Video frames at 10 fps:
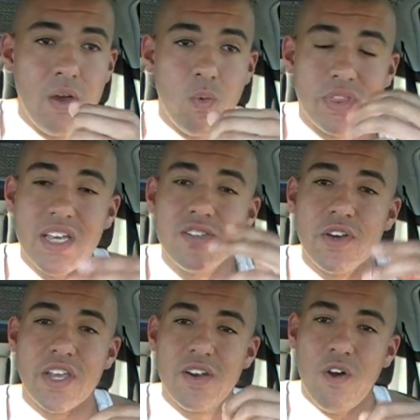when things
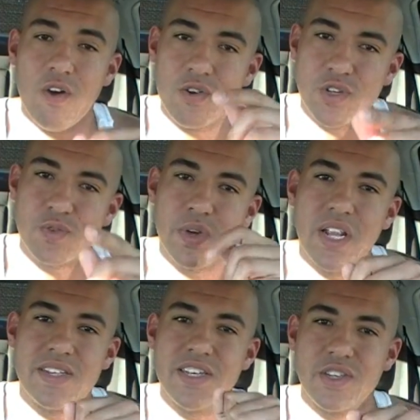start getting harder, just
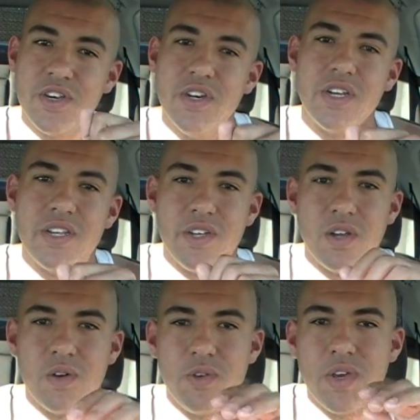realize that's good.
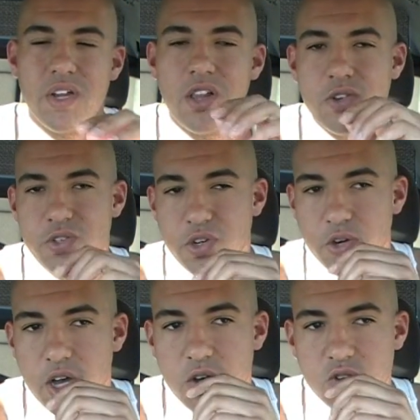You're getting closer to
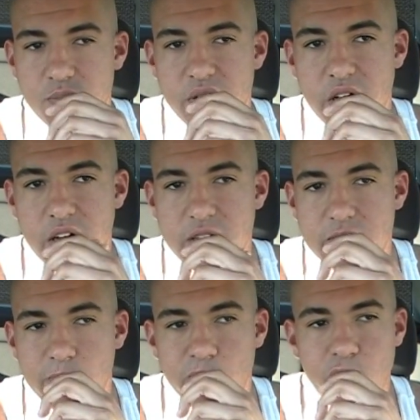your goals,
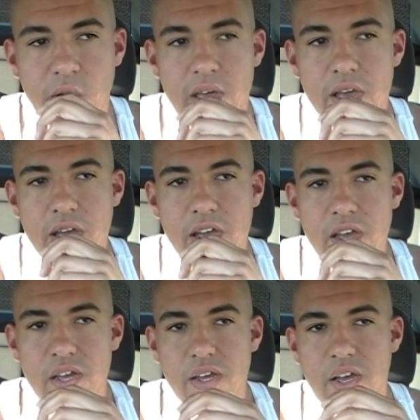because
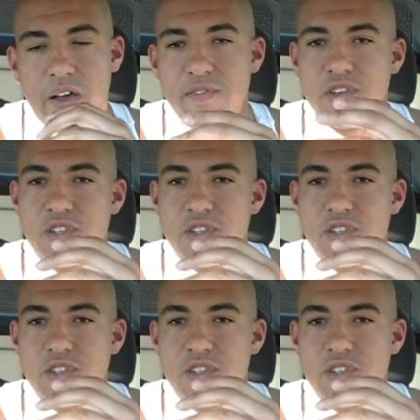I feel